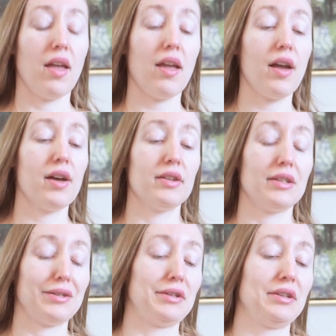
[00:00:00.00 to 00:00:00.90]

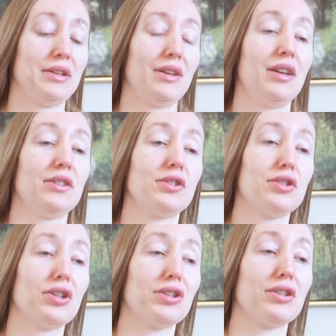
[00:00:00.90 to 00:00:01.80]
And
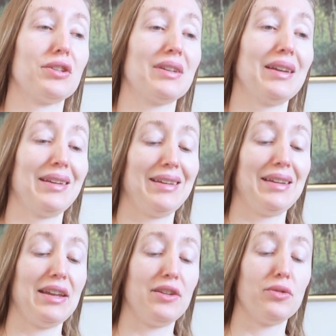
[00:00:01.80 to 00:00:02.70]

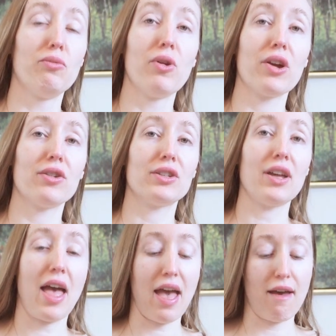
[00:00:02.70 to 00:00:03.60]
it's weird
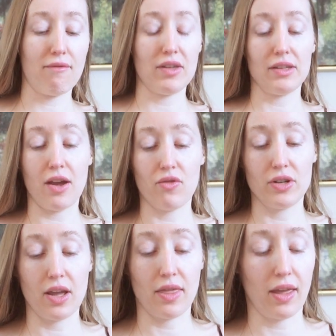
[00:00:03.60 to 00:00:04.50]
to have these
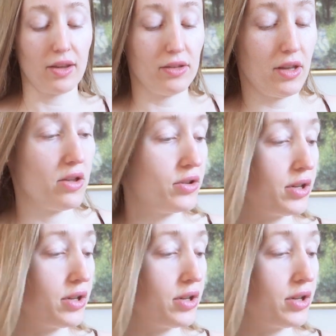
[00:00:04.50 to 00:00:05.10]
everyday things that you